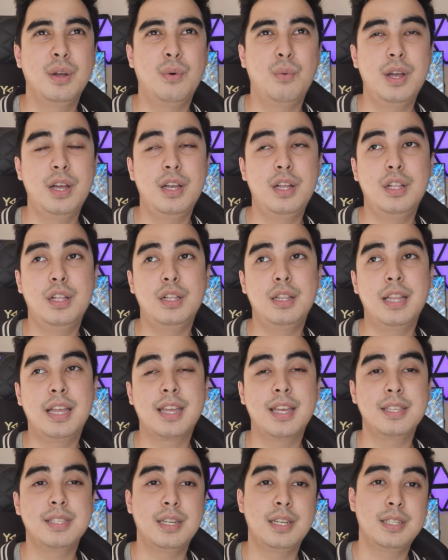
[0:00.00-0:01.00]
Well,
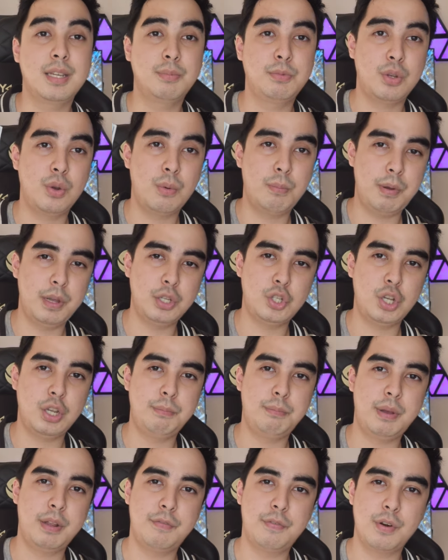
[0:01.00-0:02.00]
like I said, it's up to your
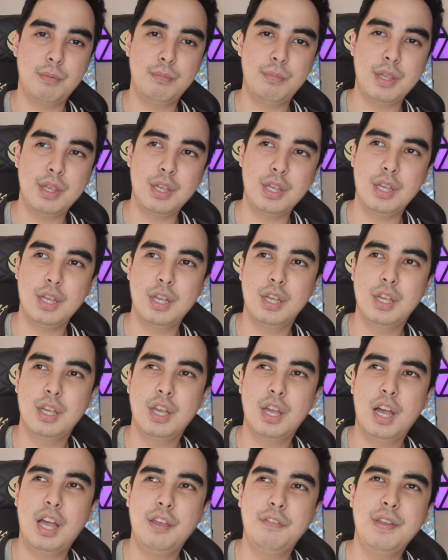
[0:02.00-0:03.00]
budget, but for me,
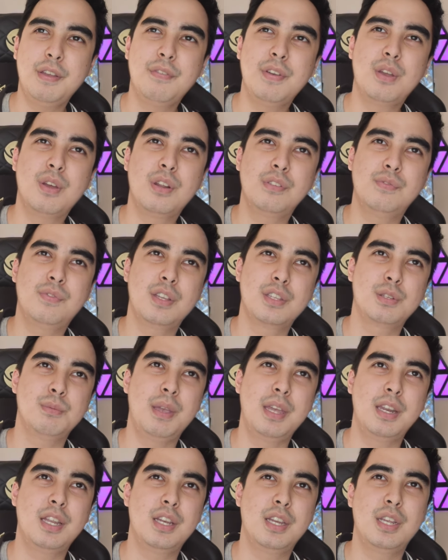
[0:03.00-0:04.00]
I think they could have
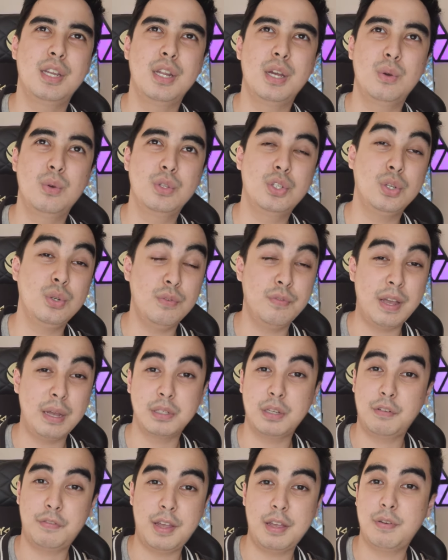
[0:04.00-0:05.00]
decimated, you know,
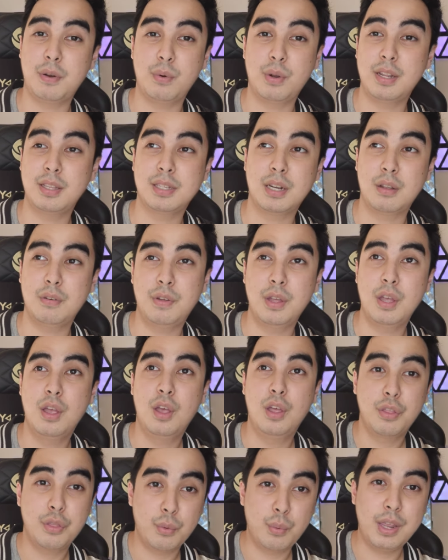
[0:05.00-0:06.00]
2,500 instead of
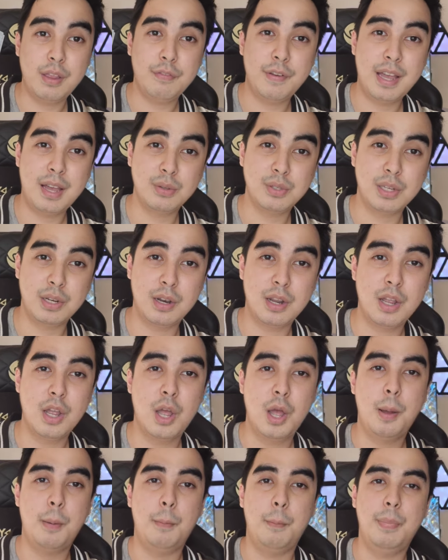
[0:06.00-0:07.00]
3,000.
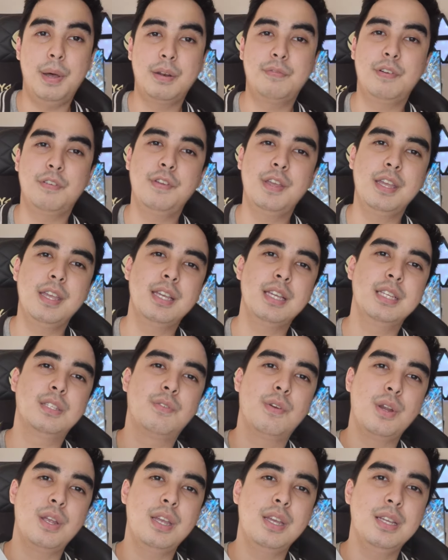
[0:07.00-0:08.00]
But the thing
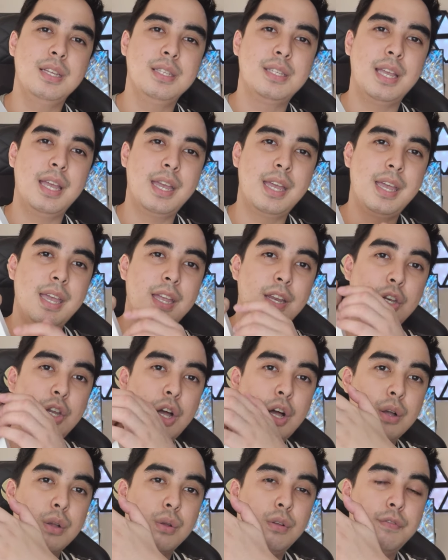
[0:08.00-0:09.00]
is, there is a
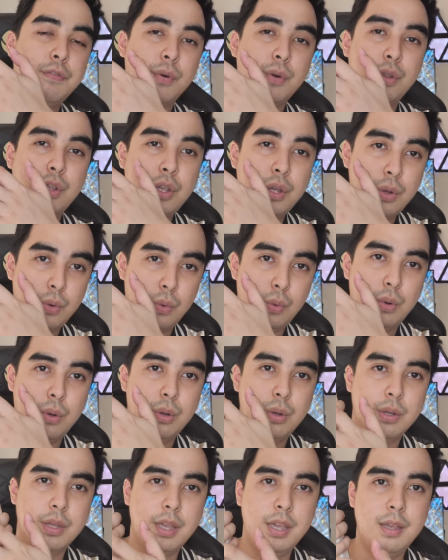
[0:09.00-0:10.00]
dongle for you,
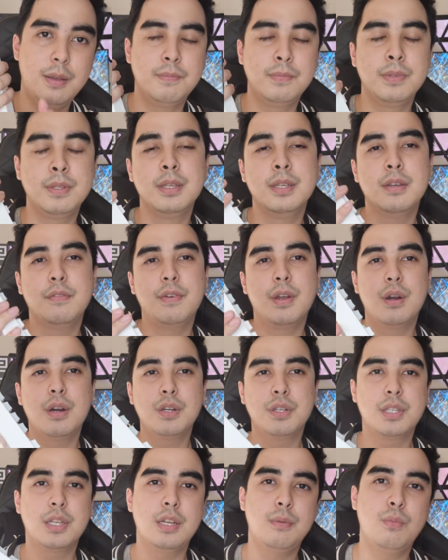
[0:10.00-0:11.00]
okay? There
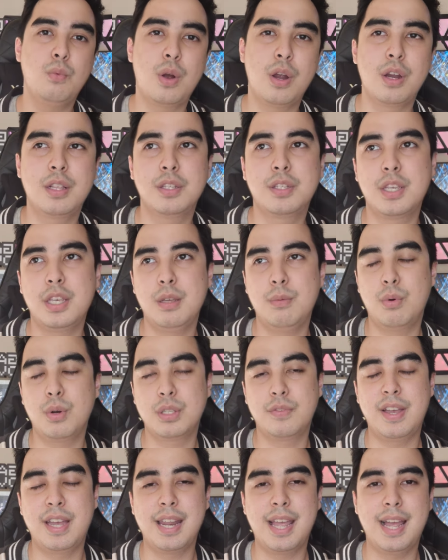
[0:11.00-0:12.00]
are some wireless
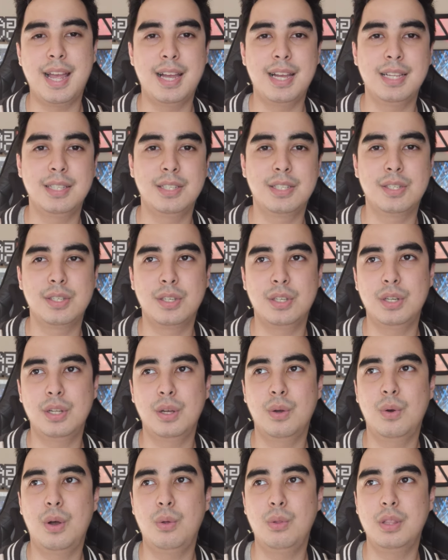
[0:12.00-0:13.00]
keyboards that adds, you
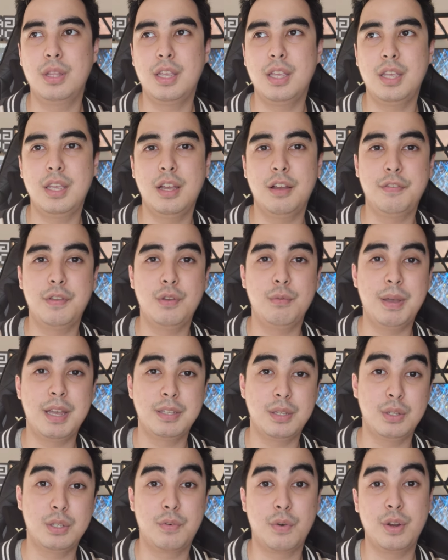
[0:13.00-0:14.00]
know, only a few
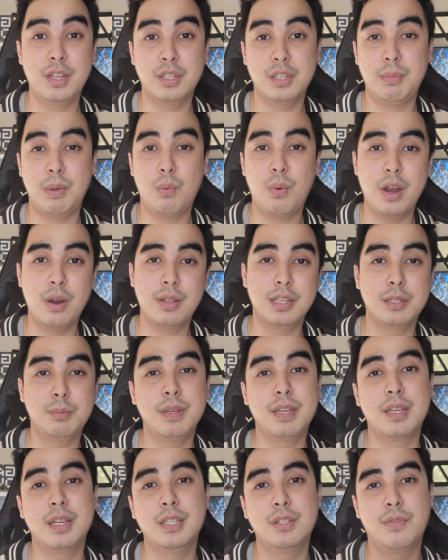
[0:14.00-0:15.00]
pesos for it to be wireless
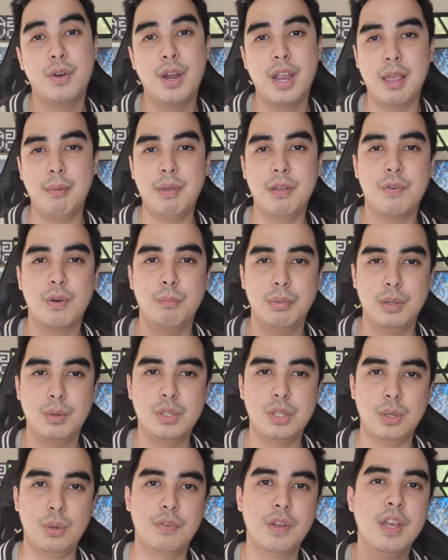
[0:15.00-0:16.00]
because we're aiming for
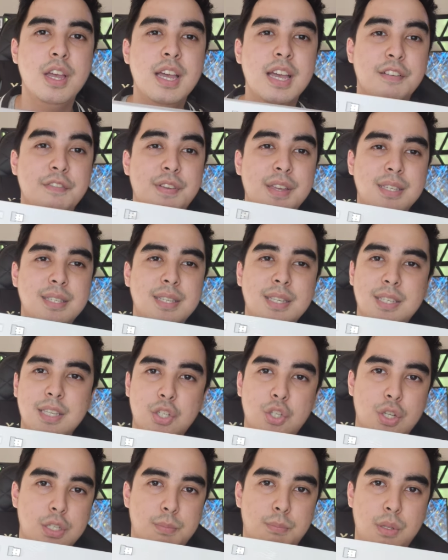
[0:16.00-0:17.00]
Bluetooth. This
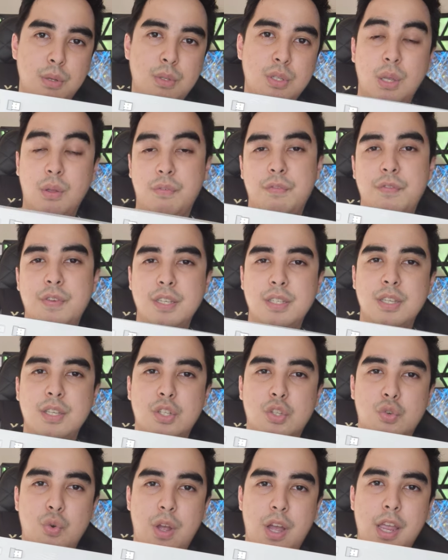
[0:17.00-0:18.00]
isn't just Bluetooth, this
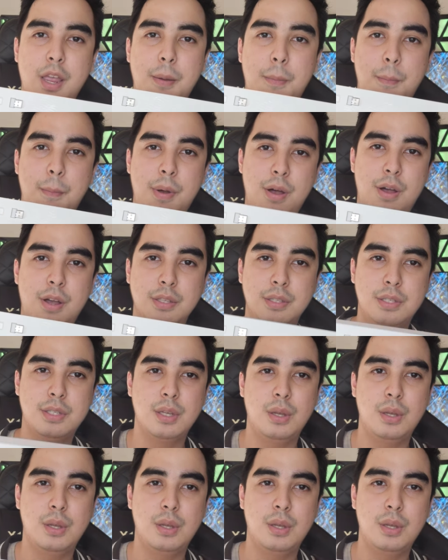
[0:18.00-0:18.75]
is tri-mod.